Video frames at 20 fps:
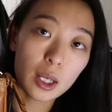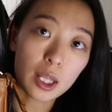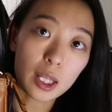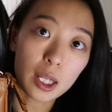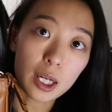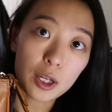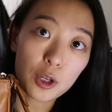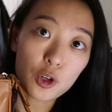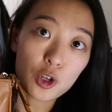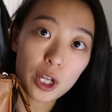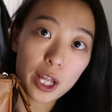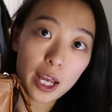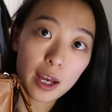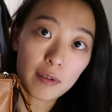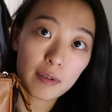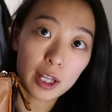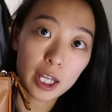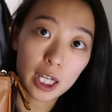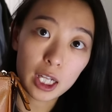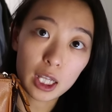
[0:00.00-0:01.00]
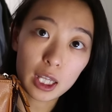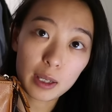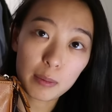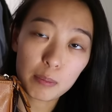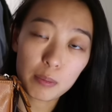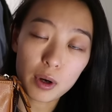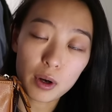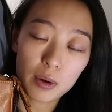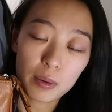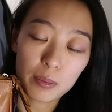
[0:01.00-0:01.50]
And then I usually have like a
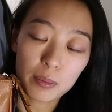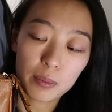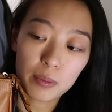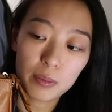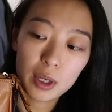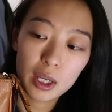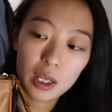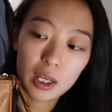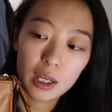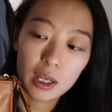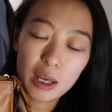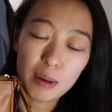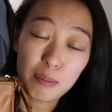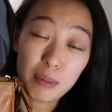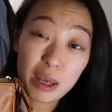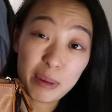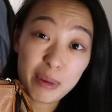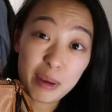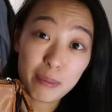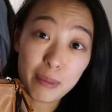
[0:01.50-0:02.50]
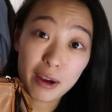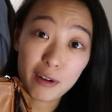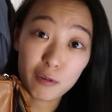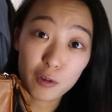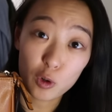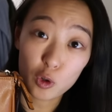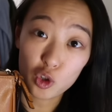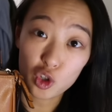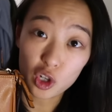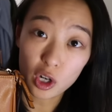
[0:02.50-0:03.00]
lip balm, maybe my
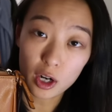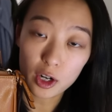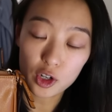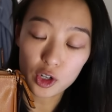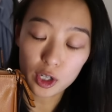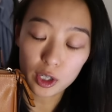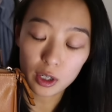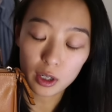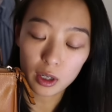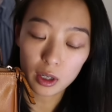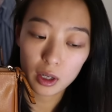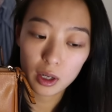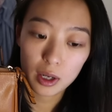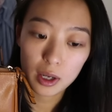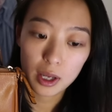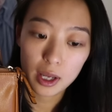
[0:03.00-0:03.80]
phone charger,